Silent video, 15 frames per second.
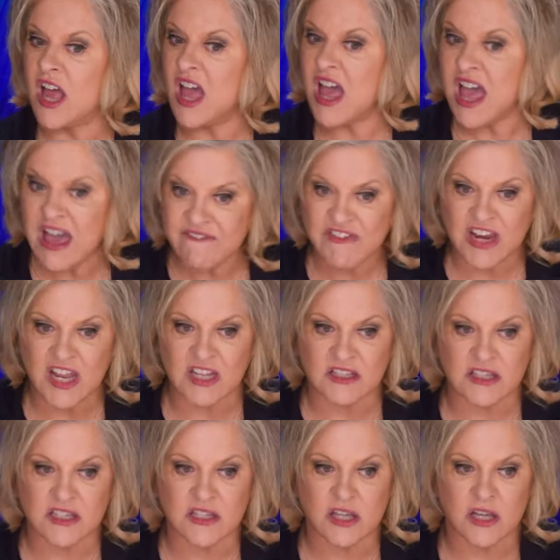
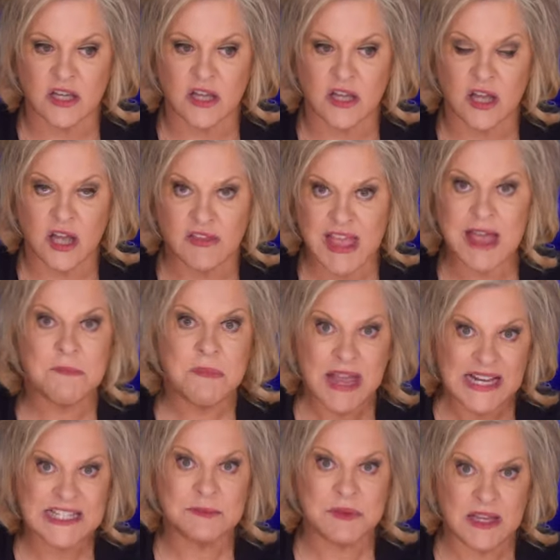evidence, that
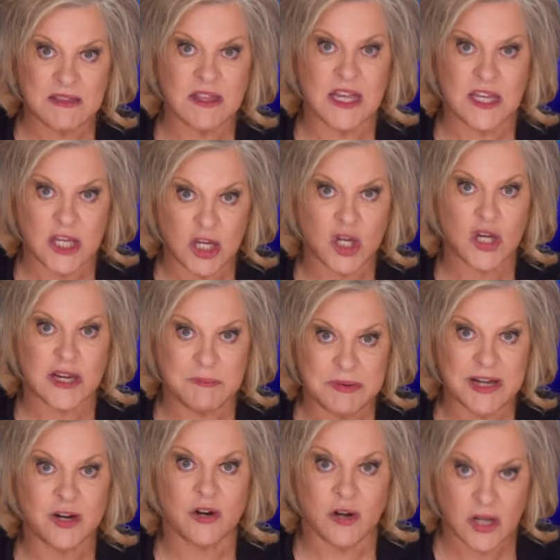makes me think it could have
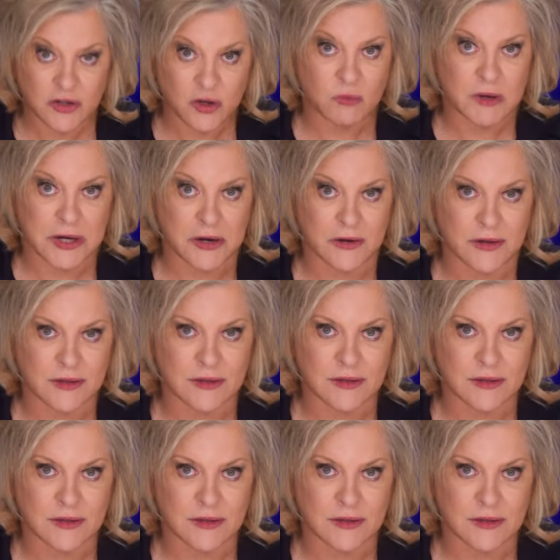been her underwear.